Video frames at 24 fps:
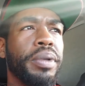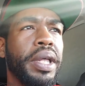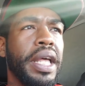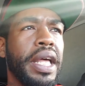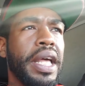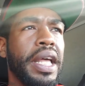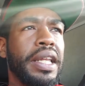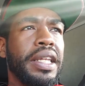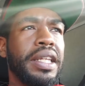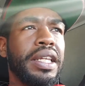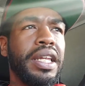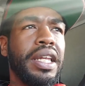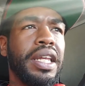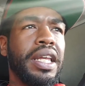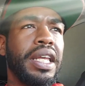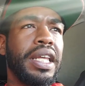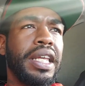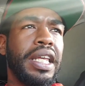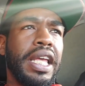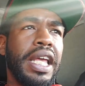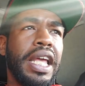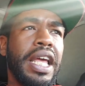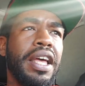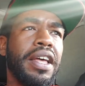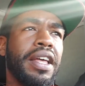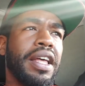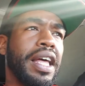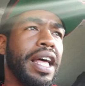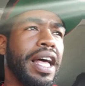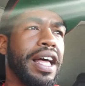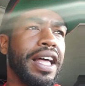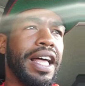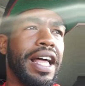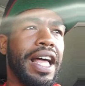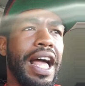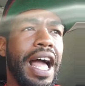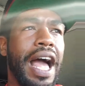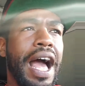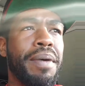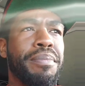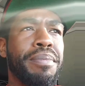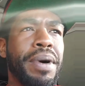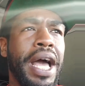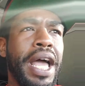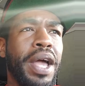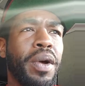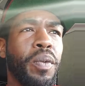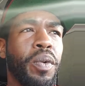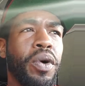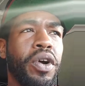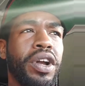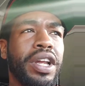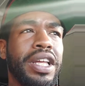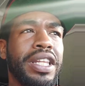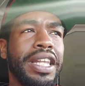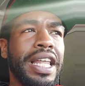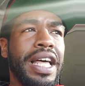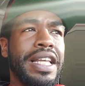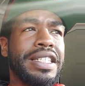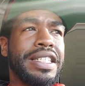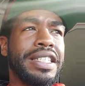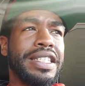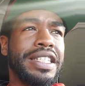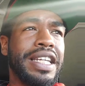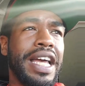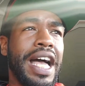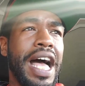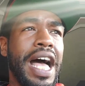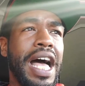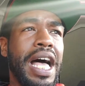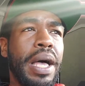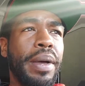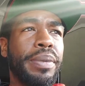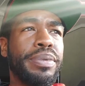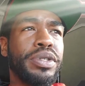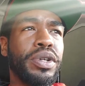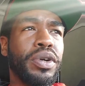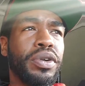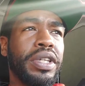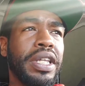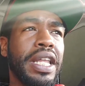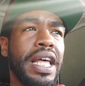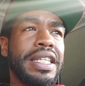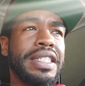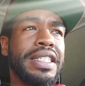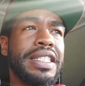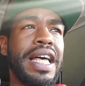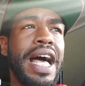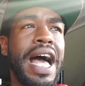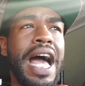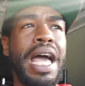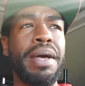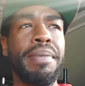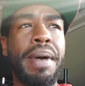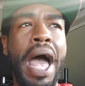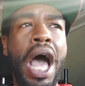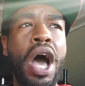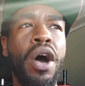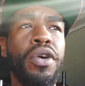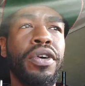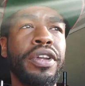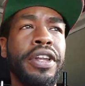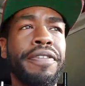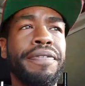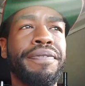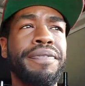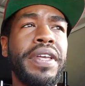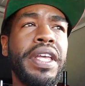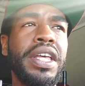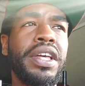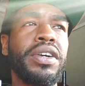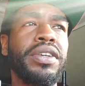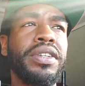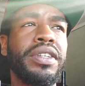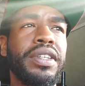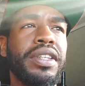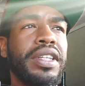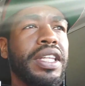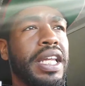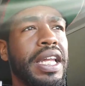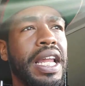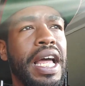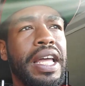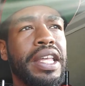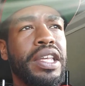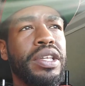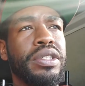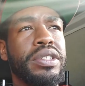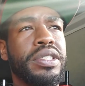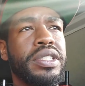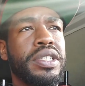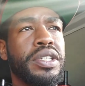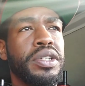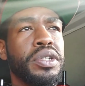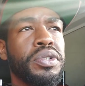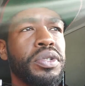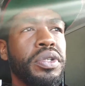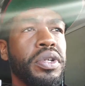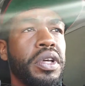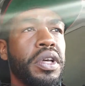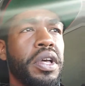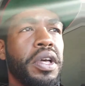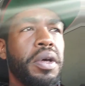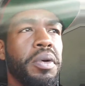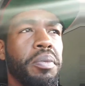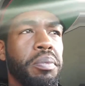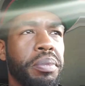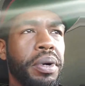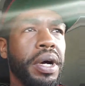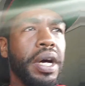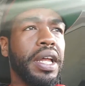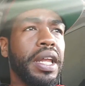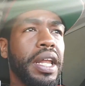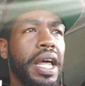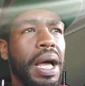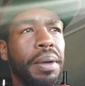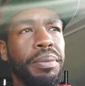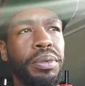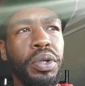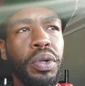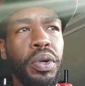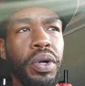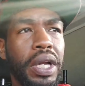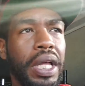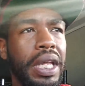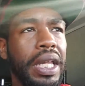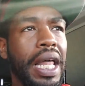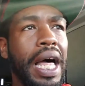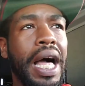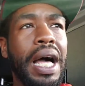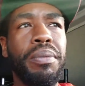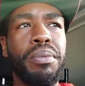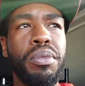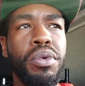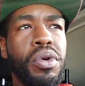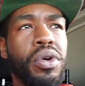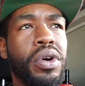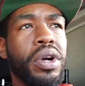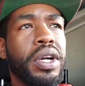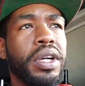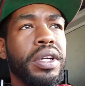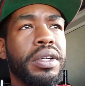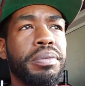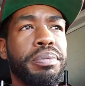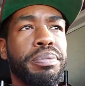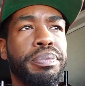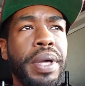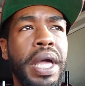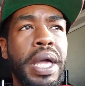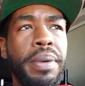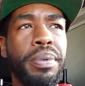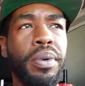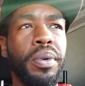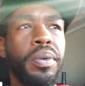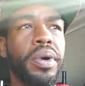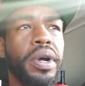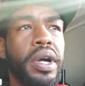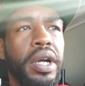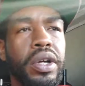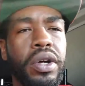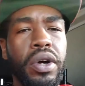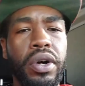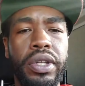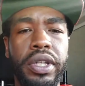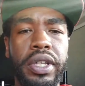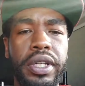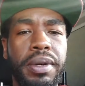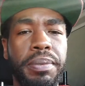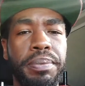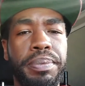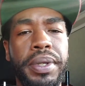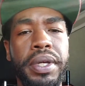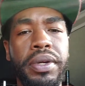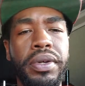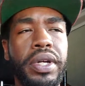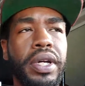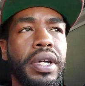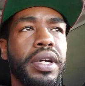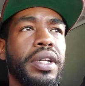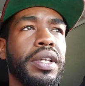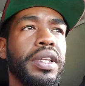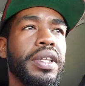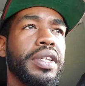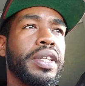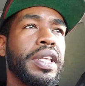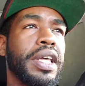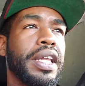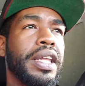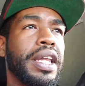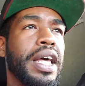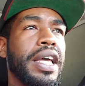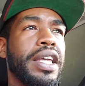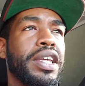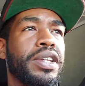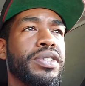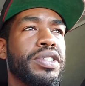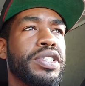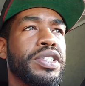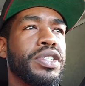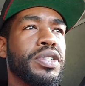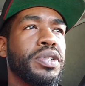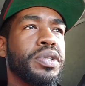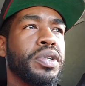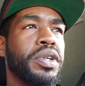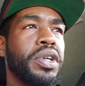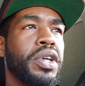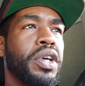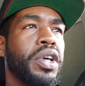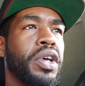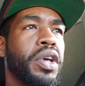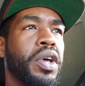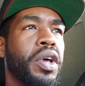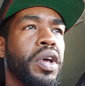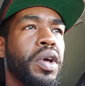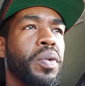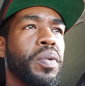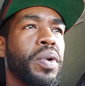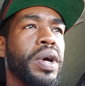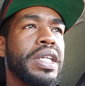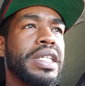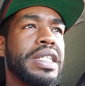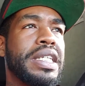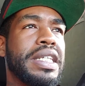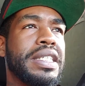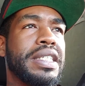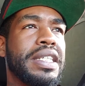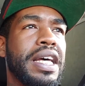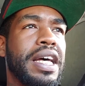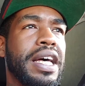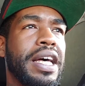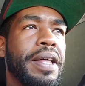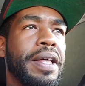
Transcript: And yeah, I might work less jobs or less time out in the field than I used to, but I'm doing a lot more paperwork on the computer than I used to, which is,